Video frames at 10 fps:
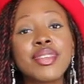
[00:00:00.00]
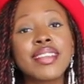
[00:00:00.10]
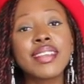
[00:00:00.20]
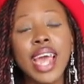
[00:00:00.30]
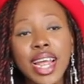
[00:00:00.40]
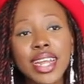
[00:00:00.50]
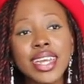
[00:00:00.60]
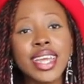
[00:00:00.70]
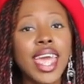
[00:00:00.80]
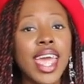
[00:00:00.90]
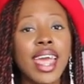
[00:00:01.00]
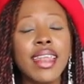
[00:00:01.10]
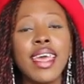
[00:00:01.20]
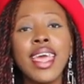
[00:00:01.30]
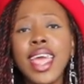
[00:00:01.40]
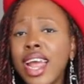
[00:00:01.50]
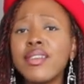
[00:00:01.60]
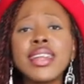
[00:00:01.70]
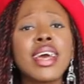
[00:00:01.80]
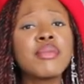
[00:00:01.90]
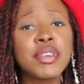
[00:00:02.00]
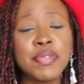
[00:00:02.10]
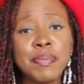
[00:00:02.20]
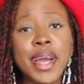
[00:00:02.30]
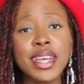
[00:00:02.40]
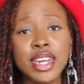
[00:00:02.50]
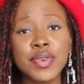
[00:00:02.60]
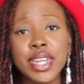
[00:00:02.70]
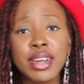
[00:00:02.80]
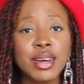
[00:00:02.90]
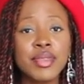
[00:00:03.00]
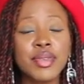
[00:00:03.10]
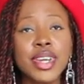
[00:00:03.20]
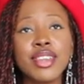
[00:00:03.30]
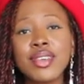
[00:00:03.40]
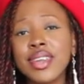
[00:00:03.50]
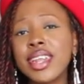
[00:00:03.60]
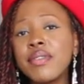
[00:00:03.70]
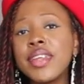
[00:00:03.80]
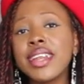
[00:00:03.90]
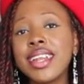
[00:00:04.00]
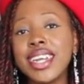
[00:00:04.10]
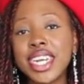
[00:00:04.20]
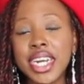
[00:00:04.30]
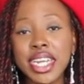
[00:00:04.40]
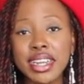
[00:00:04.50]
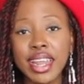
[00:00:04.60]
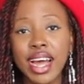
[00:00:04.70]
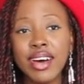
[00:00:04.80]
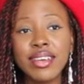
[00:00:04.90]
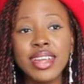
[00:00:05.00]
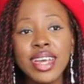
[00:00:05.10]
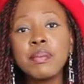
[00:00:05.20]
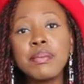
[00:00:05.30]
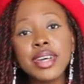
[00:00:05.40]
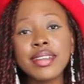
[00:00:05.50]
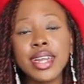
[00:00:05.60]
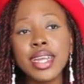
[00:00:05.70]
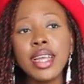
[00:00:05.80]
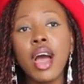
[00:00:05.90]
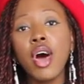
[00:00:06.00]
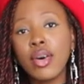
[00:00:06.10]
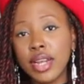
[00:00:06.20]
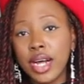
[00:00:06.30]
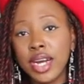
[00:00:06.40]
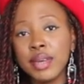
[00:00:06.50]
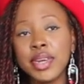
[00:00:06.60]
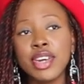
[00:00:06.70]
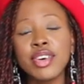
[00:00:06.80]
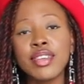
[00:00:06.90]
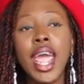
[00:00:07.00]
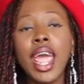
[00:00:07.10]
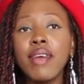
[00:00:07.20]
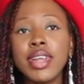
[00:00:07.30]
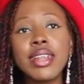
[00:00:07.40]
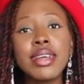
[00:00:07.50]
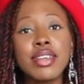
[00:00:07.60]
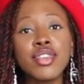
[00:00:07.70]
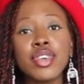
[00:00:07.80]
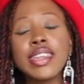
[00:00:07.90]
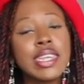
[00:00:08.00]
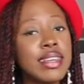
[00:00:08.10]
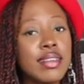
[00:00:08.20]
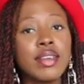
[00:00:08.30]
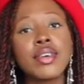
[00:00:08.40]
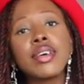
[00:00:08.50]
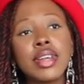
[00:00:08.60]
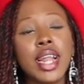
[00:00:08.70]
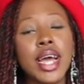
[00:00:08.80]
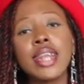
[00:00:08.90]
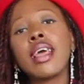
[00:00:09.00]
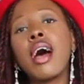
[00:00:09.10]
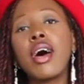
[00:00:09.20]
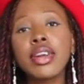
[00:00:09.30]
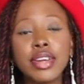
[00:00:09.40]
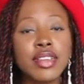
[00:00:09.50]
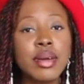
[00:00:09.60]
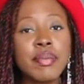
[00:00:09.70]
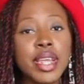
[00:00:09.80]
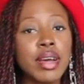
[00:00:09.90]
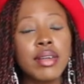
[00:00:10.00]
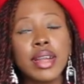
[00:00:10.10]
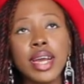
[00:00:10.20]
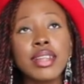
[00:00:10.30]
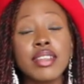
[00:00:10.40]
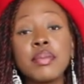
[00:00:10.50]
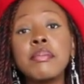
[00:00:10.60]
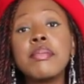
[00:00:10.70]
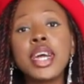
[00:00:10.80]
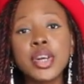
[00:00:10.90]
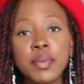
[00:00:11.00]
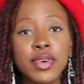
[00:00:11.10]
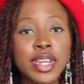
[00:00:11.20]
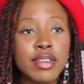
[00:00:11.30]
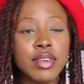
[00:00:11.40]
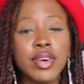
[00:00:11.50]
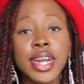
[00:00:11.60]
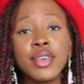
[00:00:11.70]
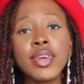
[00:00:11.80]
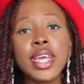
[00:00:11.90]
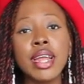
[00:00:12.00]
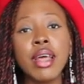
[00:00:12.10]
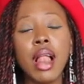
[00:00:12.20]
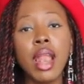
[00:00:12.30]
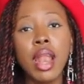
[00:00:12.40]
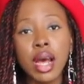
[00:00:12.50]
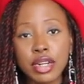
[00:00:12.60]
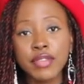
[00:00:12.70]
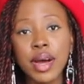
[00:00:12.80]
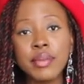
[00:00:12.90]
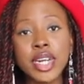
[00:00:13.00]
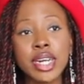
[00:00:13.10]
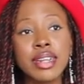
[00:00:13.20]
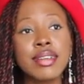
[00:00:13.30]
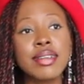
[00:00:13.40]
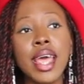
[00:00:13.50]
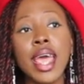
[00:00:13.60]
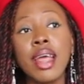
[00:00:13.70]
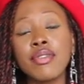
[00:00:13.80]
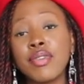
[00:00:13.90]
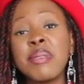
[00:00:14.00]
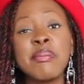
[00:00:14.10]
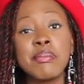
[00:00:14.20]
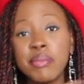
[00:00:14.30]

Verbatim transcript: to styling and every type of package when it comes to it, so definitely check it out. Mostly online because everything is just easier online. Order something online is much more easier, and you get a lot of options and from